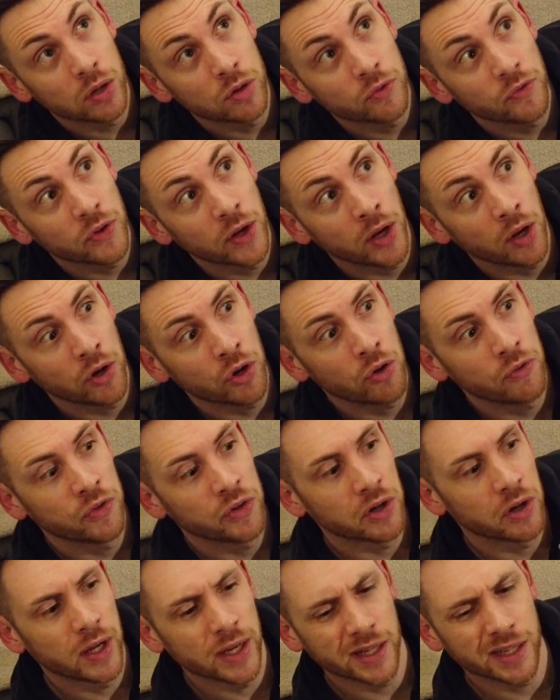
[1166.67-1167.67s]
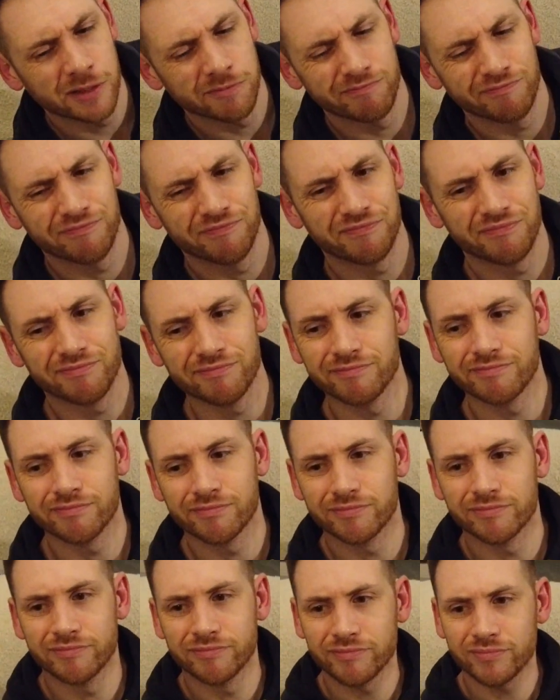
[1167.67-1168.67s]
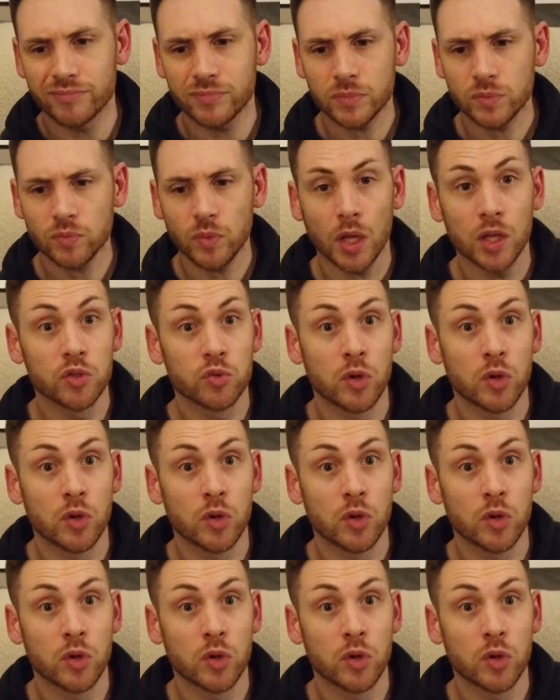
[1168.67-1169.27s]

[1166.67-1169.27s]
The other one I bundled together, so they had this on for 12.